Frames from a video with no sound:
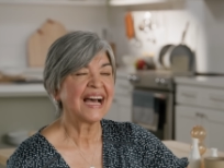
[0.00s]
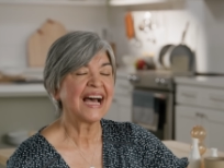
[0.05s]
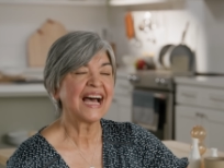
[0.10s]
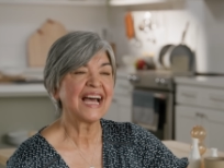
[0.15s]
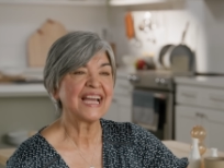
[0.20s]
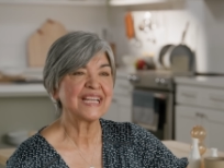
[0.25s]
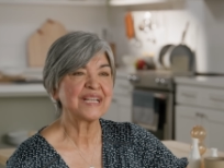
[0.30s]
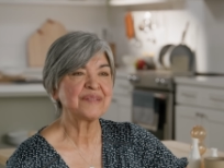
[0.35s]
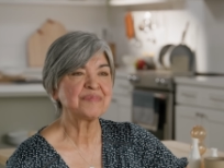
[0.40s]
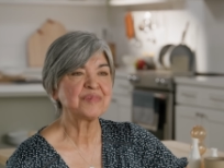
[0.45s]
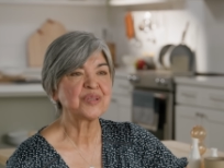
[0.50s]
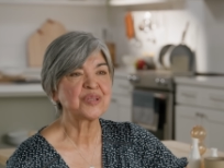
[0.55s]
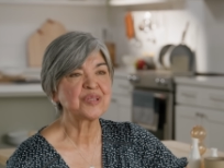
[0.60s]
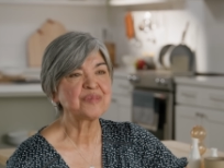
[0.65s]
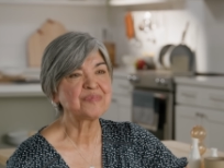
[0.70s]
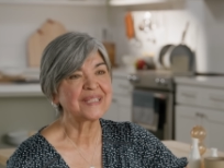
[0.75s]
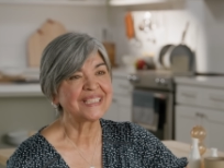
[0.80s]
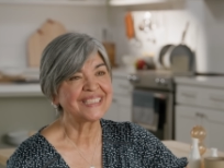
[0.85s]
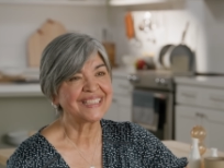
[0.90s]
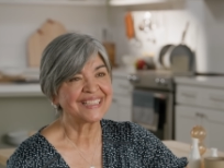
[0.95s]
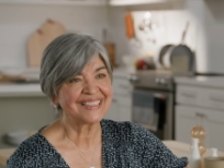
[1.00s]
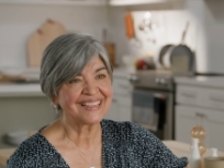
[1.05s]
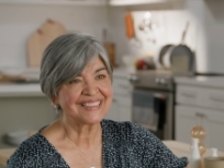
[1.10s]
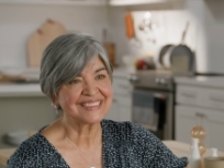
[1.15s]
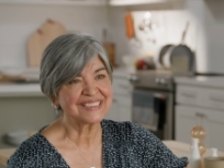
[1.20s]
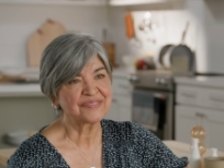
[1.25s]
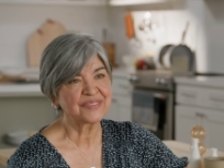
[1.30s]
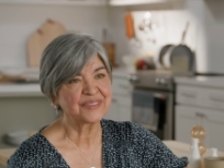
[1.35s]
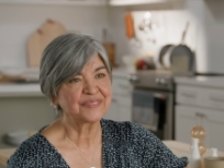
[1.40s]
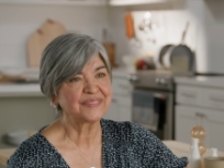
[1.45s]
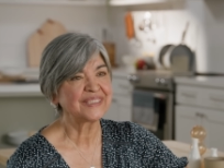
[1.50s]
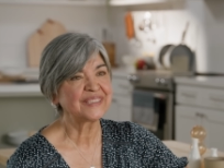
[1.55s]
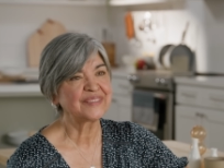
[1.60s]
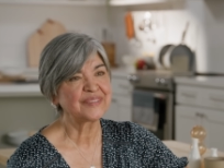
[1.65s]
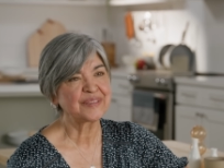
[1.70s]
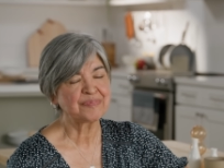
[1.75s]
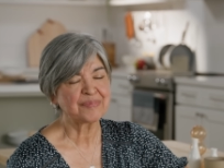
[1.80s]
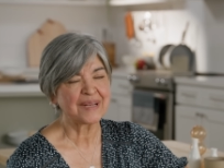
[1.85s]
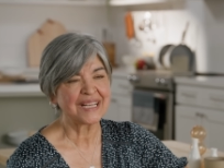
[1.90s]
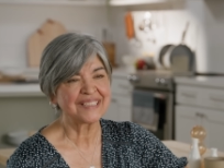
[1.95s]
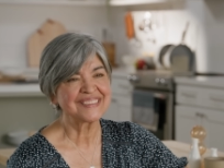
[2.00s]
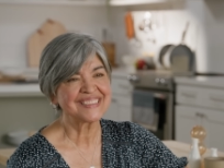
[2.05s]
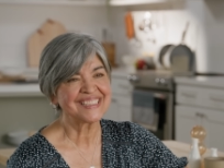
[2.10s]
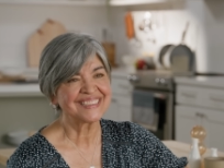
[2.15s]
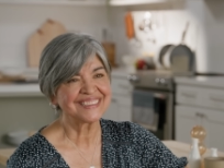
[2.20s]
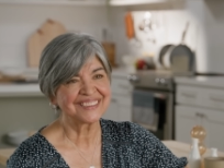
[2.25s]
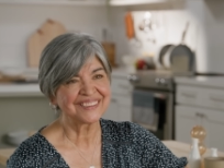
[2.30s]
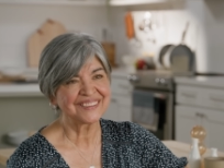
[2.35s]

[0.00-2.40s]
Hi, I'm Norma and I lost 53 pounds on